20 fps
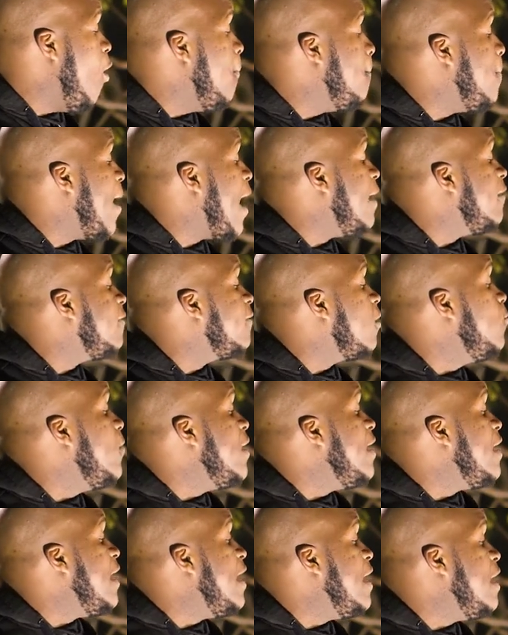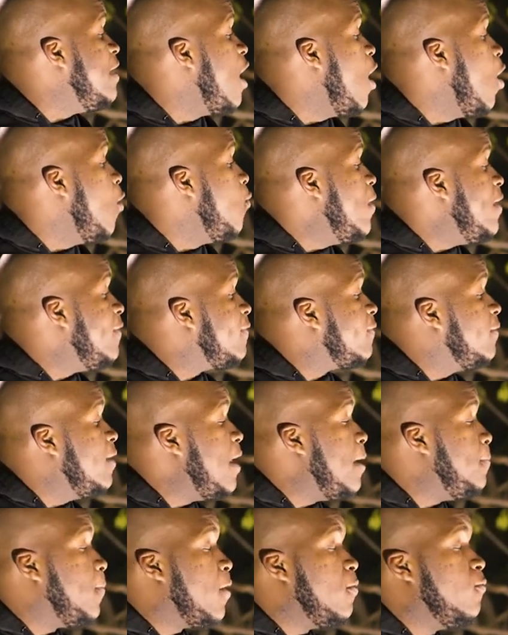body, so we eat, we
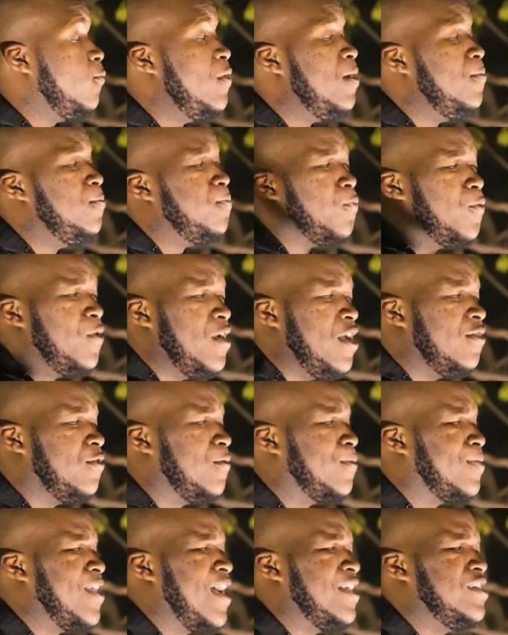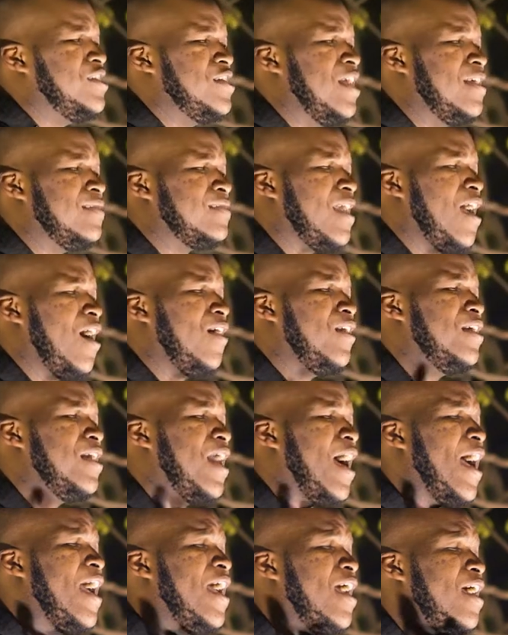sleep, and we breathe with our chest out and
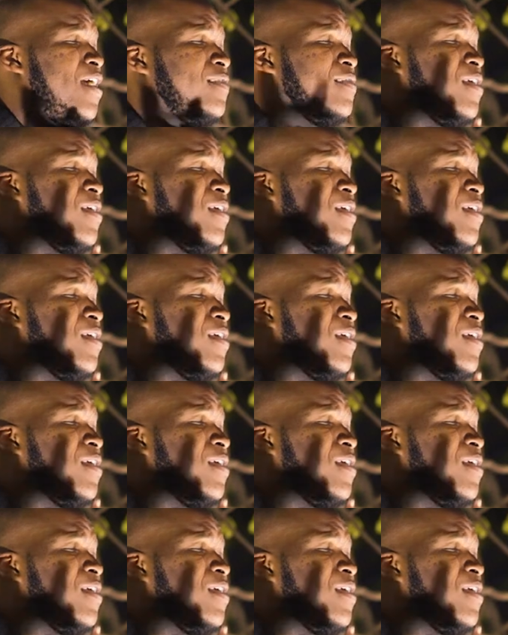our heads.